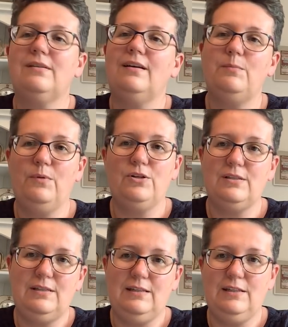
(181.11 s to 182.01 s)
an
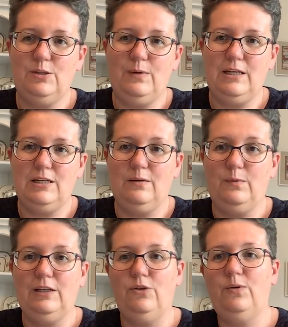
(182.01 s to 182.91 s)
emergency situation.
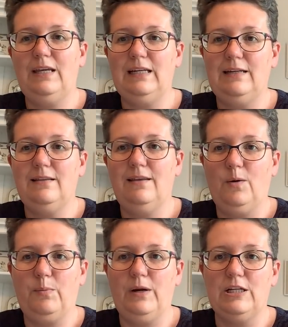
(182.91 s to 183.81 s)
We knew he needed the
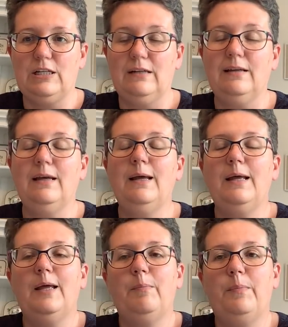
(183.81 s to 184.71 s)
operation,
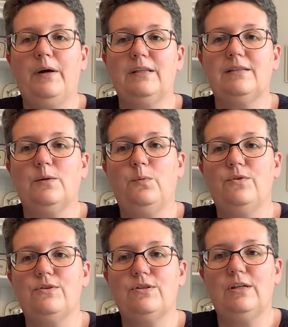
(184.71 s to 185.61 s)
but there
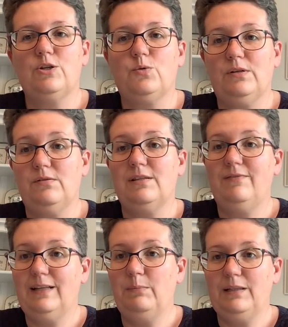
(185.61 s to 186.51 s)
was short notice
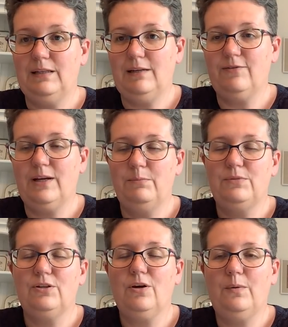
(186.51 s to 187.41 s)
availability for him
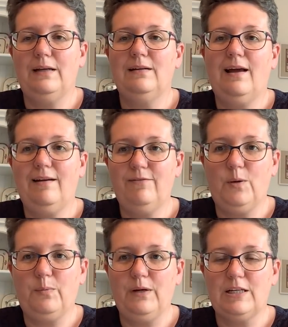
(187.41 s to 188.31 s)
to go in and have the
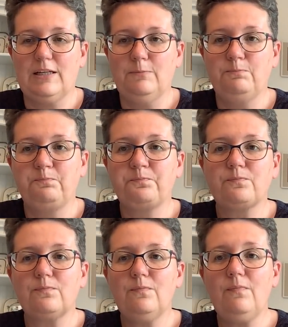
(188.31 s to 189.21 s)
operation.
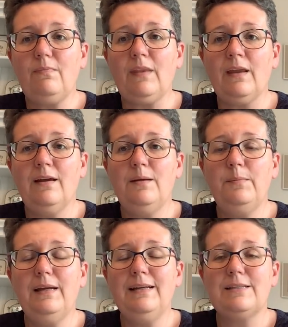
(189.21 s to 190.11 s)

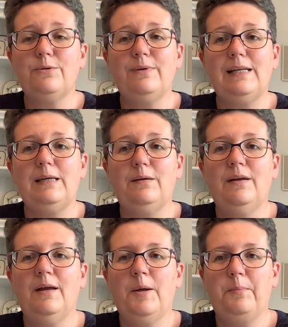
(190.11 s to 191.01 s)
And it
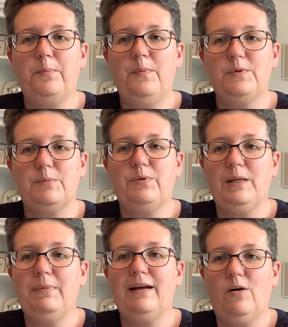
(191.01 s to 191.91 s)
was a
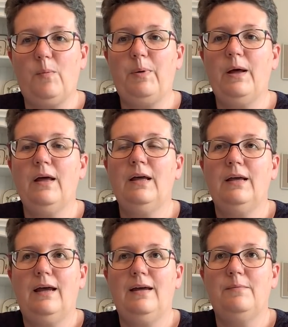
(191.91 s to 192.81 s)
pretty big op.
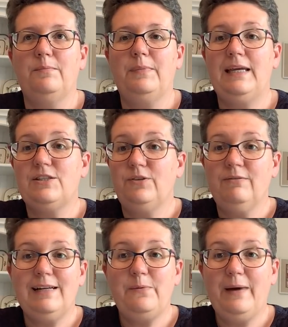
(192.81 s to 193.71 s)
He's doing
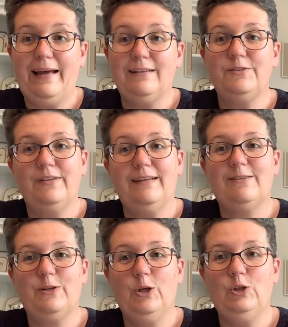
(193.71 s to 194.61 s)
really well, so
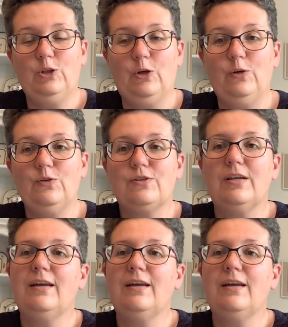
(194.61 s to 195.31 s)
that's good news.